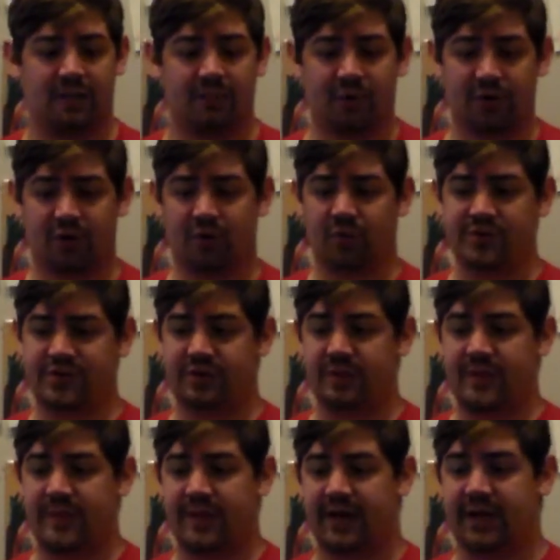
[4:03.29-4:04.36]
Myrtle was
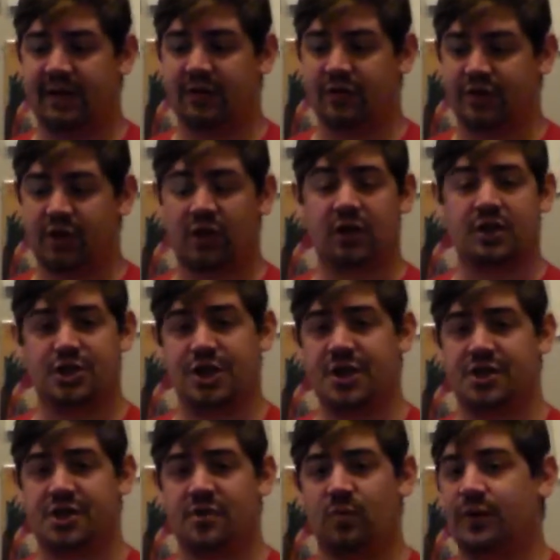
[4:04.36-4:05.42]
going to be painting her dog,
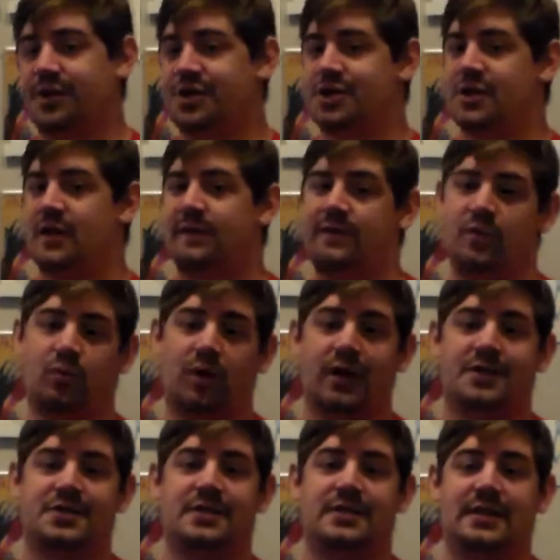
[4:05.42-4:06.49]
Gigi, which, if you
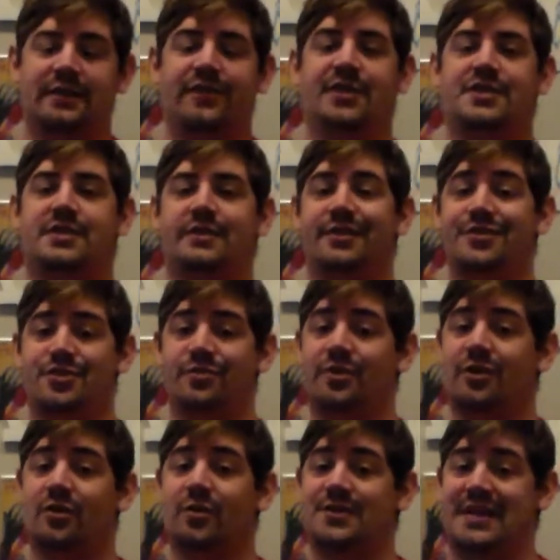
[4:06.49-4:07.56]
watch the TV series, you
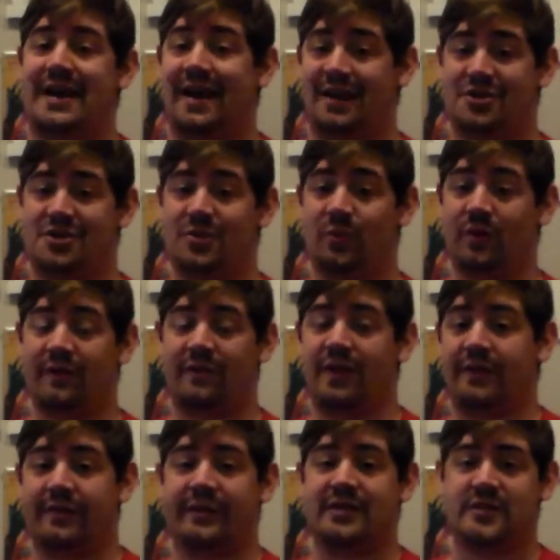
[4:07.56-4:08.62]
know was actually one of
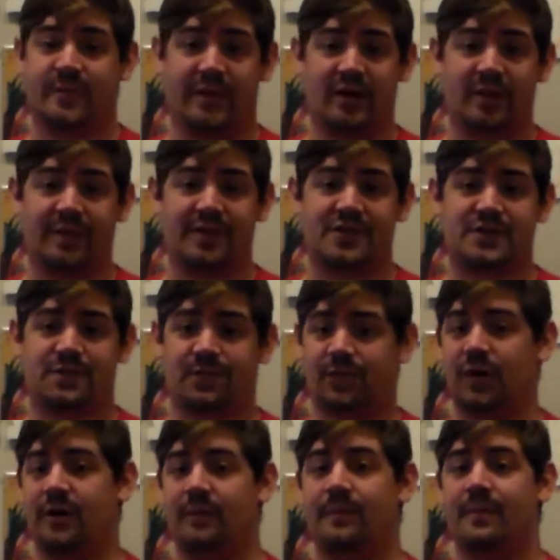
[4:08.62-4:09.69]
the other experiments
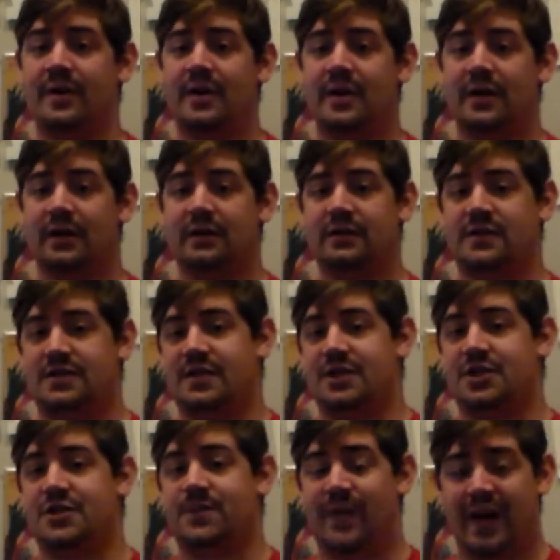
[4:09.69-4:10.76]
from
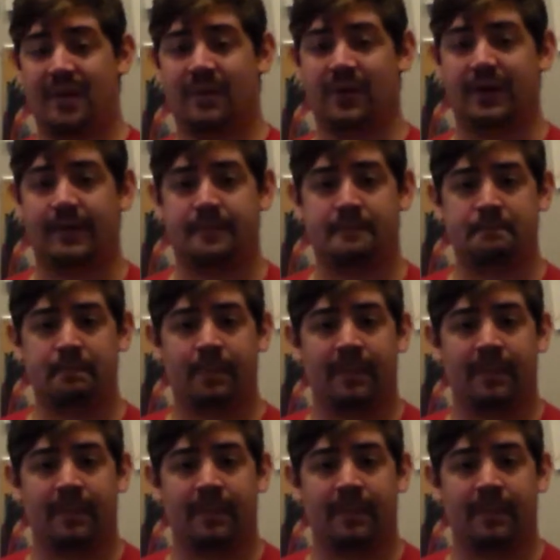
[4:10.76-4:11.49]
Stitch's family.